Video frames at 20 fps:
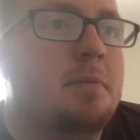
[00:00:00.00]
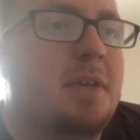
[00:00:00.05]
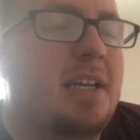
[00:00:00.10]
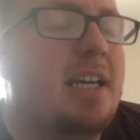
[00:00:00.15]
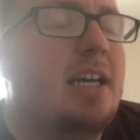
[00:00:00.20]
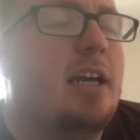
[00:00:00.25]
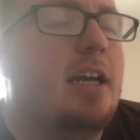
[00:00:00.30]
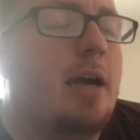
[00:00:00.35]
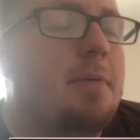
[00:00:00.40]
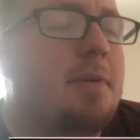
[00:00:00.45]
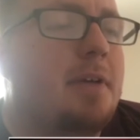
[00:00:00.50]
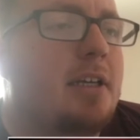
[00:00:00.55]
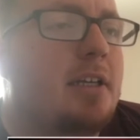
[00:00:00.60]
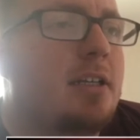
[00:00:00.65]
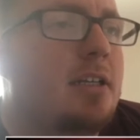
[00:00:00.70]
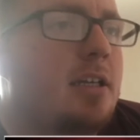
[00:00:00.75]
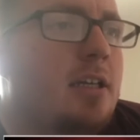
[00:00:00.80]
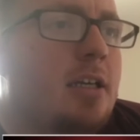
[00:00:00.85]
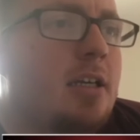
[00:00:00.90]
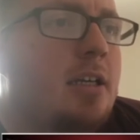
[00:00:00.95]
Yeah, I
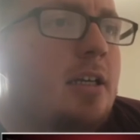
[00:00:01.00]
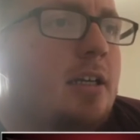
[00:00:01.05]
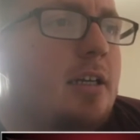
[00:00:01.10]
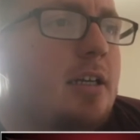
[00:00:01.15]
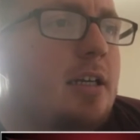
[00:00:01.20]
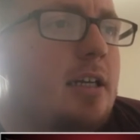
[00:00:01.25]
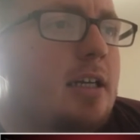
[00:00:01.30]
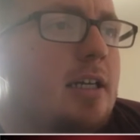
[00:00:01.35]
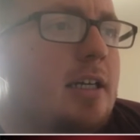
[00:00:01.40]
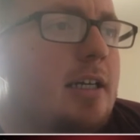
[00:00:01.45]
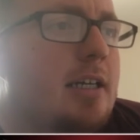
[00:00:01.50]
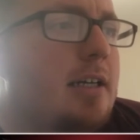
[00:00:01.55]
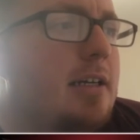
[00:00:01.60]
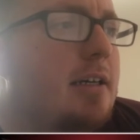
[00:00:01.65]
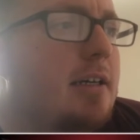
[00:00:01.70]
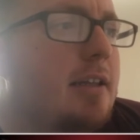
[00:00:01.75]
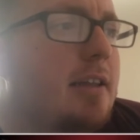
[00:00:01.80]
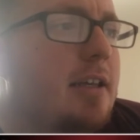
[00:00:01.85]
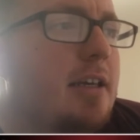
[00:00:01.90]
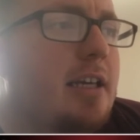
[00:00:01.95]
mean,
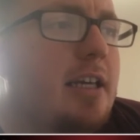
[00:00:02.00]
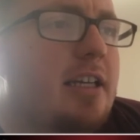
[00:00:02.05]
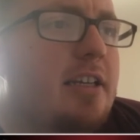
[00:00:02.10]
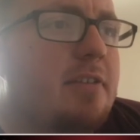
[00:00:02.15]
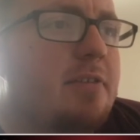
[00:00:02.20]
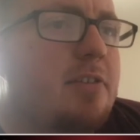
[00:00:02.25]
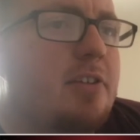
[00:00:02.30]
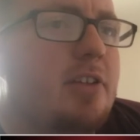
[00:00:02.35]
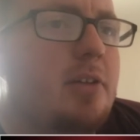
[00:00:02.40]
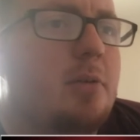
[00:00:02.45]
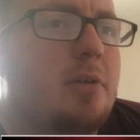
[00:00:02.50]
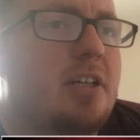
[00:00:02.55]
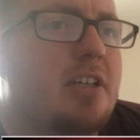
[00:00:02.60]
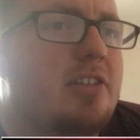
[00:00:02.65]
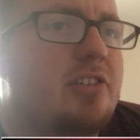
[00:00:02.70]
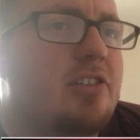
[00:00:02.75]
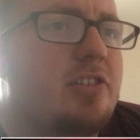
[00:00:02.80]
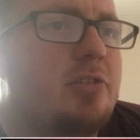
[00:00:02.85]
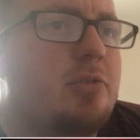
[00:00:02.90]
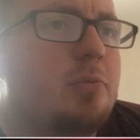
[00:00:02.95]
the NFC
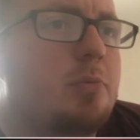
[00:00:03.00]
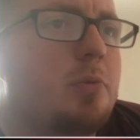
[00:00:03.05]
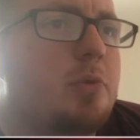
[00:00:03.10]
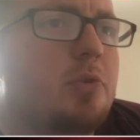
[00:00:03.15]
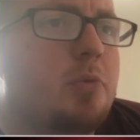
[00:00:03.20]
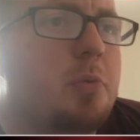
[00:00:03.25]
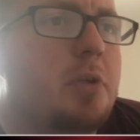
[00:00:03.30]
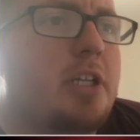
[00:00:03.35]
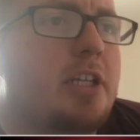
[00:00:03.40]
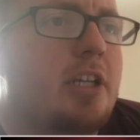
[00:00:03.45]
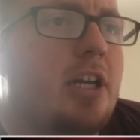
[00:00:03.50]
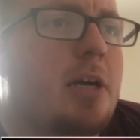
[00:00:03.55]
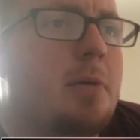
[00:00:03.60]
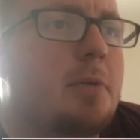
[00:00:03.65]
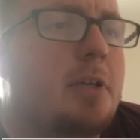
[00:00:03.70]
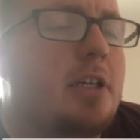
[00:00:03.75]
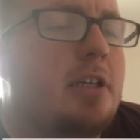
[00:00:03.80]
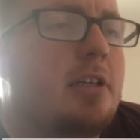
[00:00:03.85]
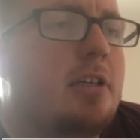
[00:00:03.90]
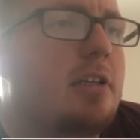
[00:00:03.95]
West is pretty
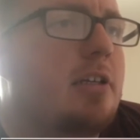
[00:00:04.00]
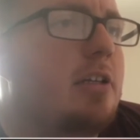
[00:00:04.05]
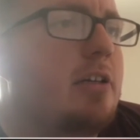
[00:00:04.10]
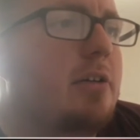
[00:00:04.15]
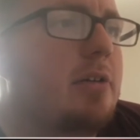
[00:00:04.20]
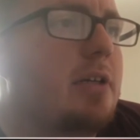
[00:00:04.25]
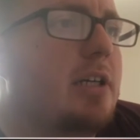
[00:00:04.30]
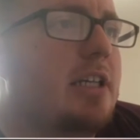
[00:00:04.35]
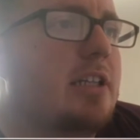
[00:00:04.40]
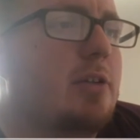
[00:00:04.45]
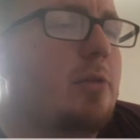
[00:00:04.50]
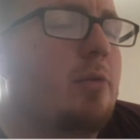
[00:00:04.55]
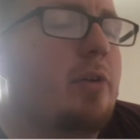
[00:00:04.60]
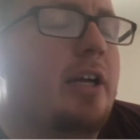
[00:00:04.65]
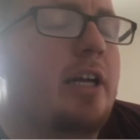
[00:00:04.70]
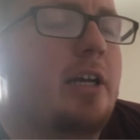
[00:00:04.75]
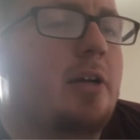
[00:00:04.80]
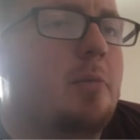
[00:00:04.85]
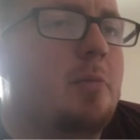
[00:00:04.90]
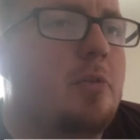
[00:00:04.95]
dominant. You got the
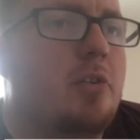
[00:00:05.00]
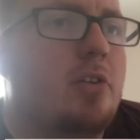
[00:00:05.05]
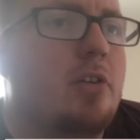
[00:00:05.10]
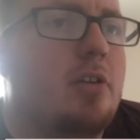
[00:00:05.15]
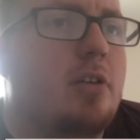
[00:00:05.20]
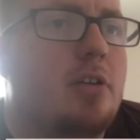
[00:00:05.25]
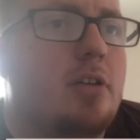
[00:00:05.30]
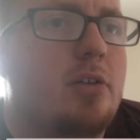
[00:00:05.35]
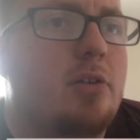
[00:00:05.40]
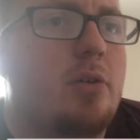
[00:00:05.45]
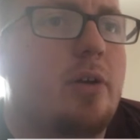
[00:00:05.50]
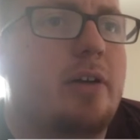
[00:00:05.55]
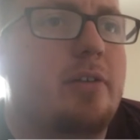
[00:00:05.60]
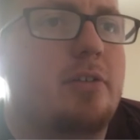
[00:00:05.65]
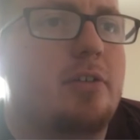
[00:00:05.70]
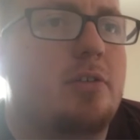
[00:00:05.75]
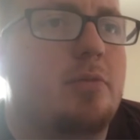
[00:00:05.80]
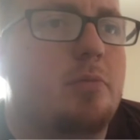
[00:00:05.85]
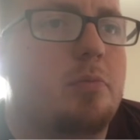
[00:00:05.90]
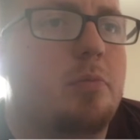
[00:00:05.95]
Rams, who
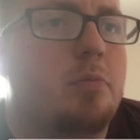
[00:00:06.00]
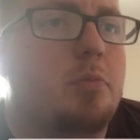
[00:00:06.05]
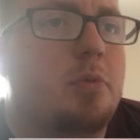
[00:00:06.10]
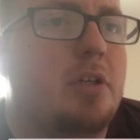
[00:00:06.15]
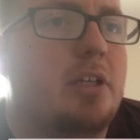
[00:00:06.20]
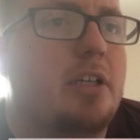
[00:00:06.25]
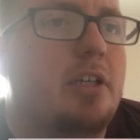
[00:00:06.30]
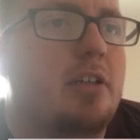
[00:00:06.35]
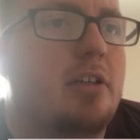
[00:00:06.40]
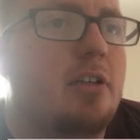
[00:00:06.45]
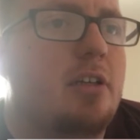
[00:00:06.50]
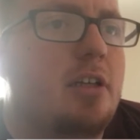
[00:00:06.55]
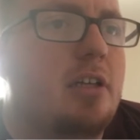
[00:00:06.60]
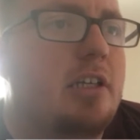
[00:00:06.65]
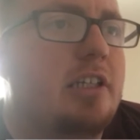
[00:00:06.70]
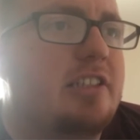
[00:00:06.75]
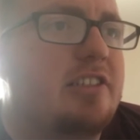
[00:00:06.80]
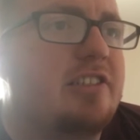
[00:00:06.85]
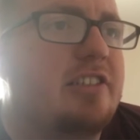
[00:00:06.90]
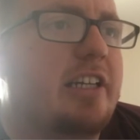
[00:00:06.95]
have a pretty
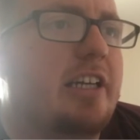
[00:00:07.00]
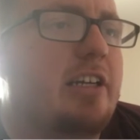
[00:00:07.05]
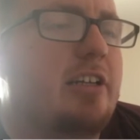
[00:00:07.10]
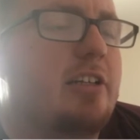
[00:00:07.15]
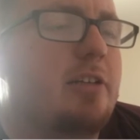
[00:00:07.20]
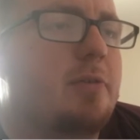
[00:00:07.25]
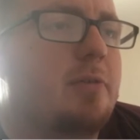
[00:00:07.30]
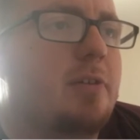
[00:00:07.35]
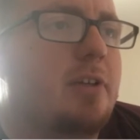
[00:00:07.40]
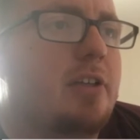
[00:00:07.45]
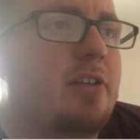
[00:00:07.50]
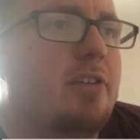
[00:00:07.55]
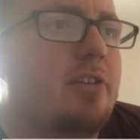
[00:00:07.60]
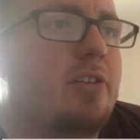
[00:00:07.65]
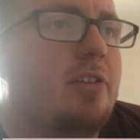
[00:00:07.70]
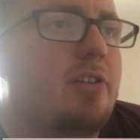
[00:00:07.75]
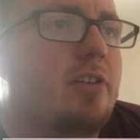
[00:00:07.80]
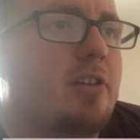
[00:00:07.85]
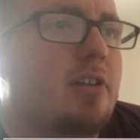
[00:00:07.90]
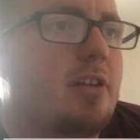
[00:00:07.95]
scary
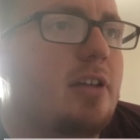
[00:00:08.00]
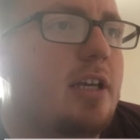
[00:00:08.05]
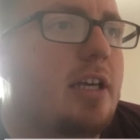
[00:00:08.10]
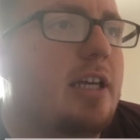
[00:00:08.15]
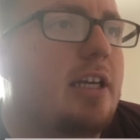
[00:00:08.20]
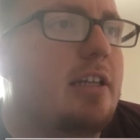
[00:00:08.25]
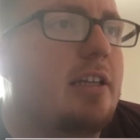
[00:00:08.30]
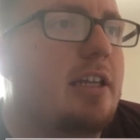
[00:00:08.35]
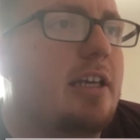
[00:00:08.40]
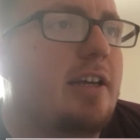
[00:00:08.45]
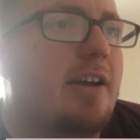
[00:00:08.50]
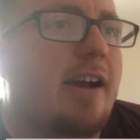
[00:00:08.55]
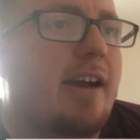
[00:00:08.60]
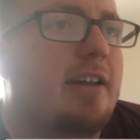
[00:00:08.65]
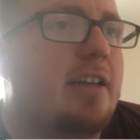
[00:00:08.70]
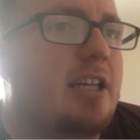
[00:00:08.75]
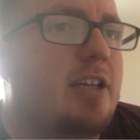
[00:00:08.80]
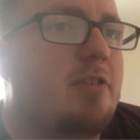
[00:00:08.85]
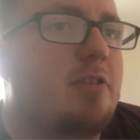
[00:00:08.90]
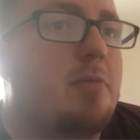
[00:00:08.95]
defense, and they
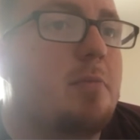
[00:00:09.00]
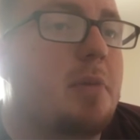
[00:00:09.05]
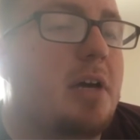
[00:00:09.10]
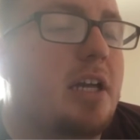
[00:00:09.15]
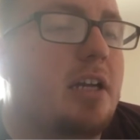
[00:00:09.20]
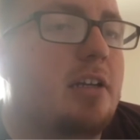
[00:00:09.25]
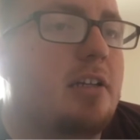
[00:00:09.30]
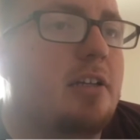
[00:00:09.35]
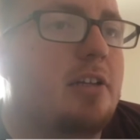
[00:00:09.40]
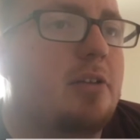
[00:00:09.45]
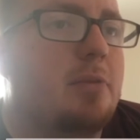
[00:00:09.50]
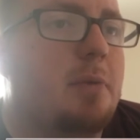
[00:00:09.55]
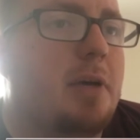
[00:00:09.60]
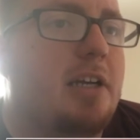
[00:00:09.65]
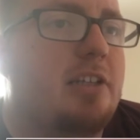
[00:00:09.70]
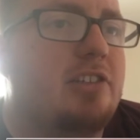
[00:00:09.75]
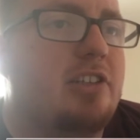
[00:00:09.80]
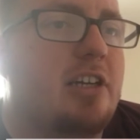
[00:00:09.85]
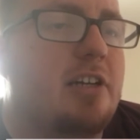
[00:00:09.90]
gotten even better this past